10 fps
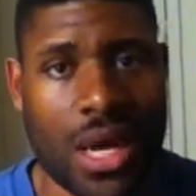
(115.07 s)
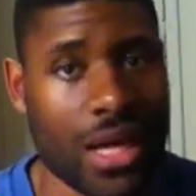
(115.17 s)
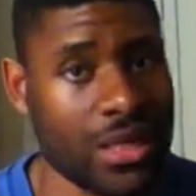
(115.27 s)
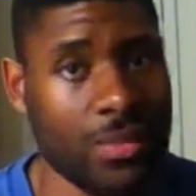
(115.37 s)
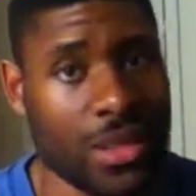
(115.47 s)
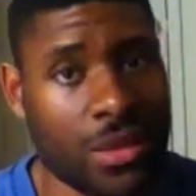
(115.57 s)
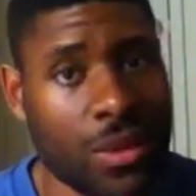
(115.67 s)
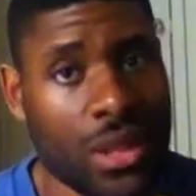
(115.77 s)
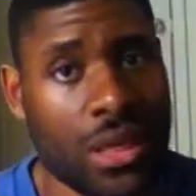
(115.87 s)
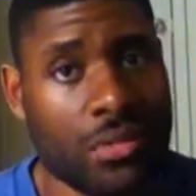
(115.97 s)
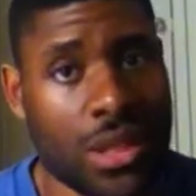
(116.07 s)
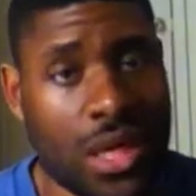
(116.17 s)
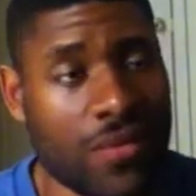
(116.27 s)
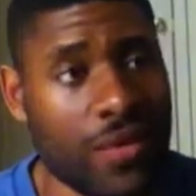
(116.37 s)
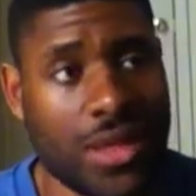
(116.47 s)
And especially when it comes
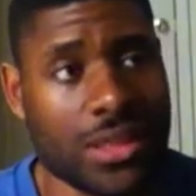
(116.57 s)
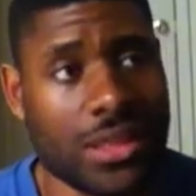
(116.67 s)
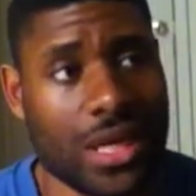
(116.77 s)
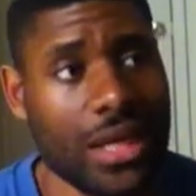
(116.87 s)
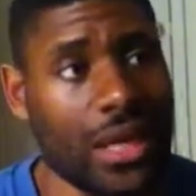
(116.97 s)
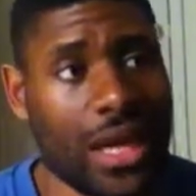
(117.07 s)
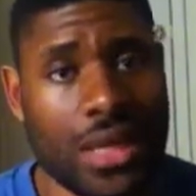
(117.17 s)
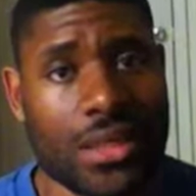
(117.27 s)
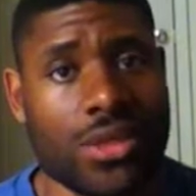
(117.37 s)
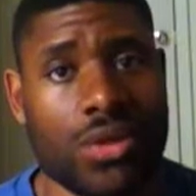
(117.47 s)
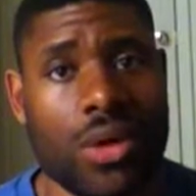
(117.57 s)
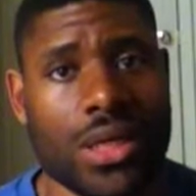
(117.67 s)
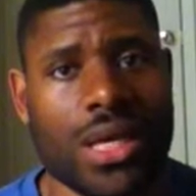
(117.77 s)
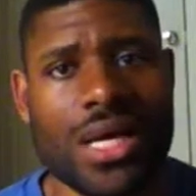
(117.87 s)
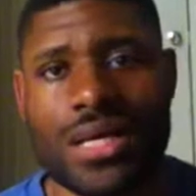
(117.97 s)
young, for instance, like Nike and Jordan.